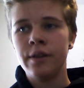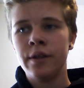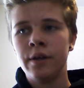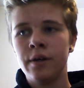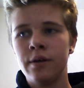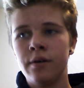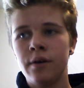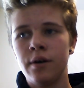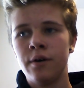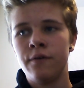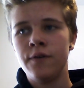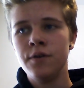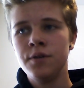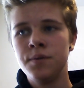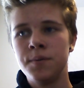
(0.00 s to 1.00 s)
A
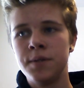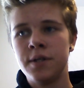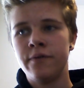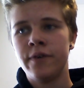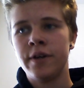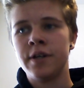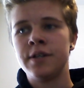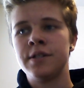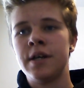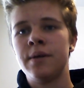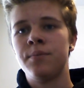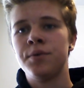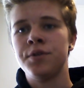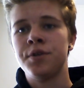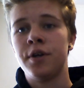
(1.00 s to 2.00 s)
few specific
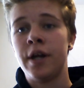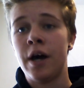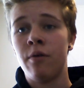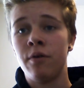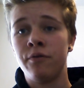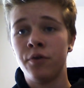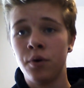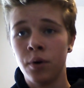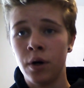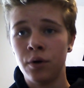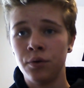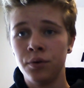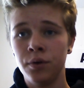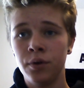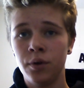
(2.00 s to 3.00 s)
examples on how I've
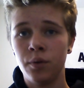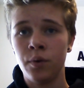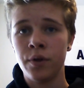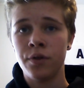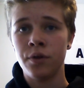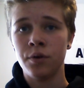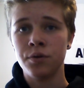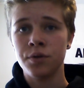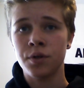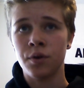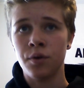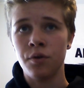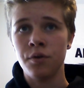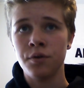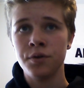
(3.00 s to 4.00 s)
grown with those
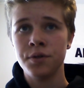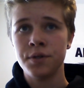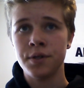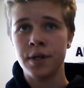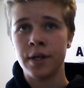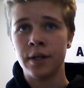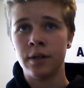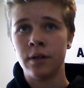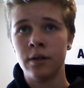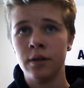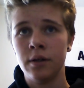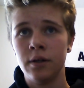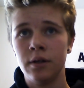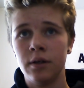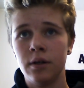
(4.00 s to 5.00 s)
goals and
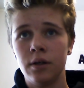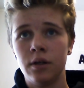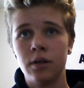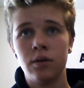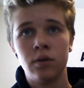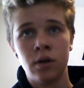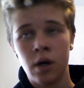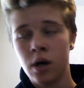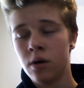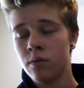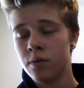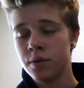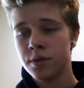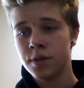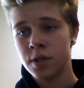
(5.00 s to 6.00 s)
not
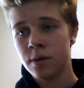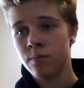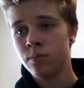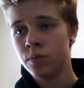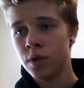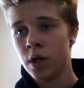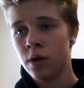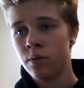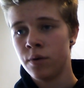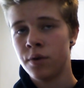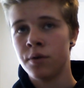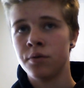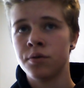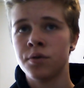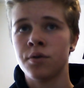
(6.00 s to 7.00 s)
with
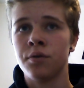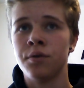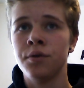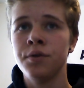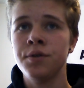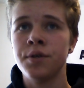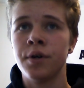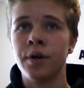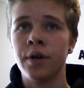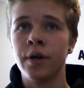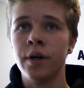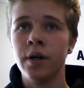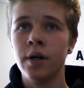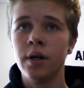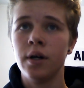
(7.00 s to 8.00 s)
those goals
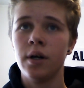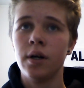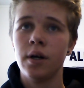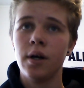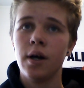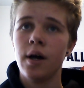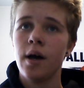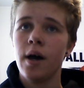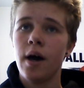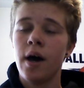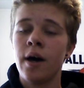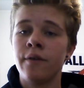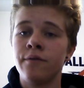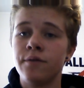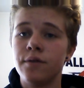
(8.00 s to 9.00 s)
are
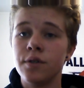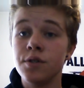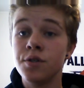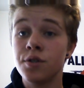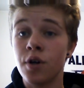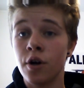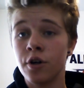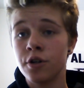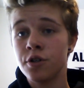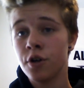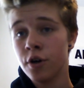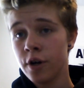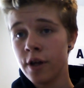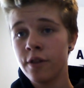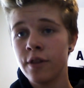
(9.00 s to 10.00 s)
I've started
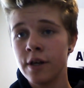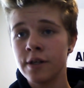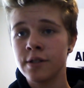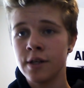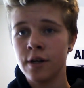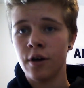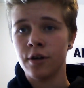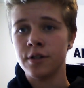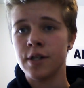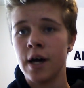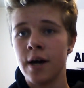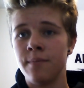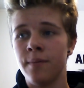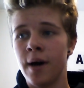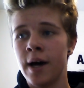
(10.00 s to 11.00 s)
turning things in on
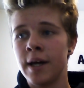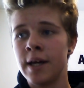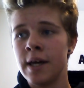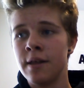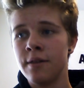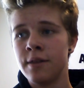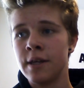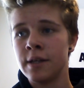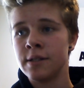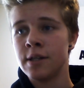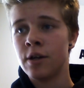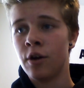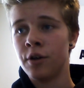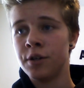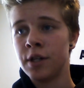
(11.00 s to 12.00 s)
time. I get things
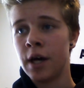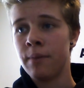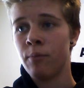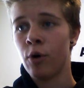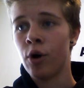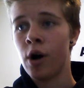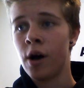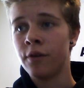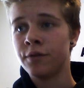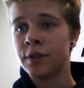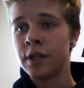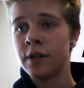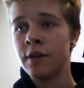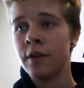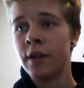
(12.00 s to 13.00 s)
in on time more
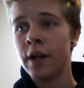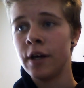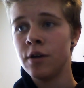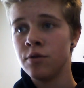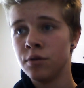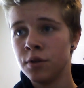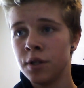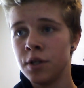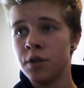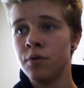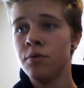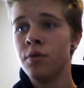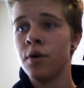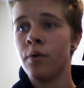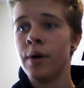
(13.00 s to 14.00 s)
often than I usually
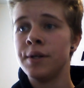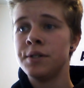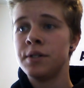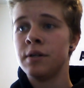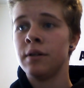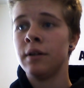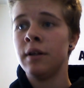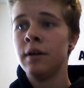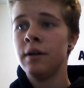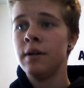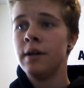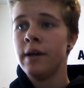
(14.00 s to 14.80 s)
do, though I still